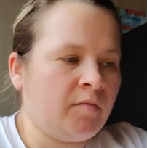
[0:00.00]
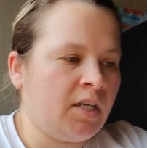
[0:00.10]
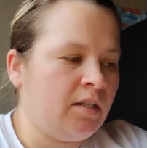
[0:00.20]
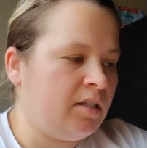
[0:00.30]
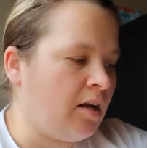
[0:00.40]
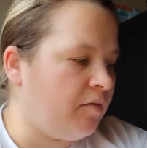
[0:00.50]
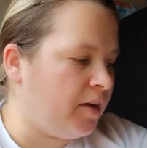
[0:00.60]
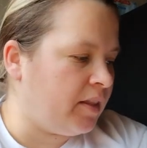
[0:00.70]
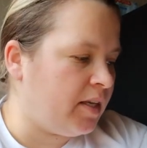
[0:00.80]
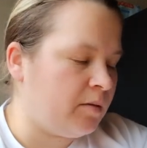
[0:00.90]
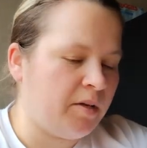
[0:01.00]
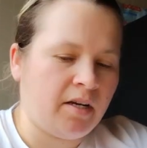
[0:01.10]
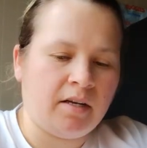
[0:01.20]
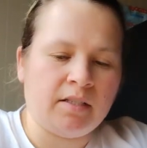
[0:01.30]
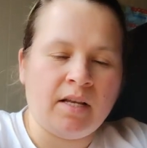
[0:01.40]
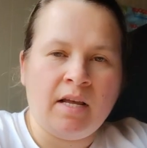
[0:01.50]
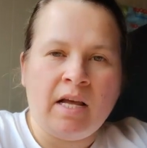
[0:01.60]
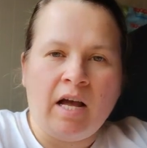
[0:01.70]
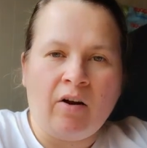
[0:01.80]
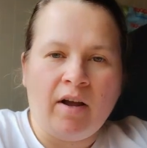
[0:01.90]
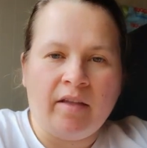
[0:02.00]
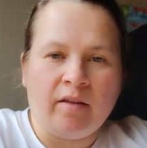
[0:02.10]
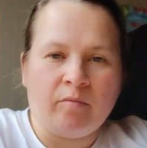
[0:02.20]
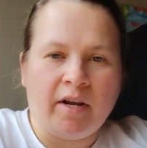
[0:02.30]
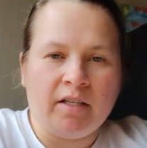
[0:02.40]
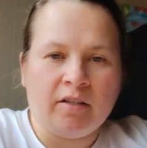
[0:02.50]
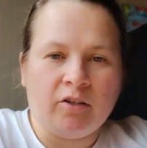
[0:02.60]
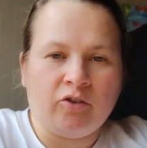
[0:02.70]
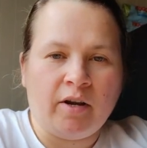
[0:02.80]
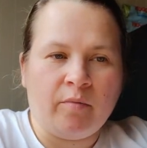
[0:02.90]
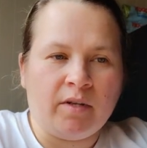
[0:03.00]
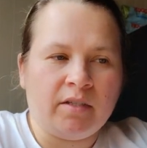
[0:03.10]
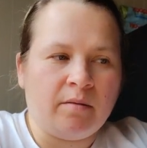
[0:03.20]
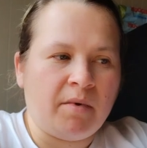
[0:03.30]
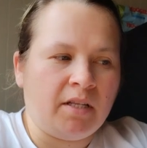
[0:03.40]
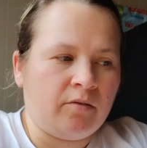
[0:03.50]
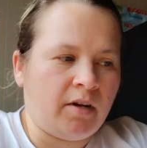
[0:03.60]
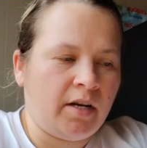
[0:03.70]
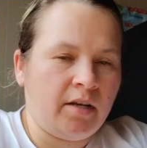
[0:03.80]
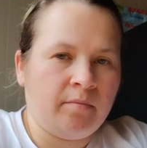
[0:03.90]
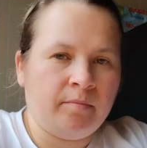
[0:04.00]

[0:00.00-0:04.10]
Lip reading: stuffing these because I'll add them right to the tray once the meat's ready.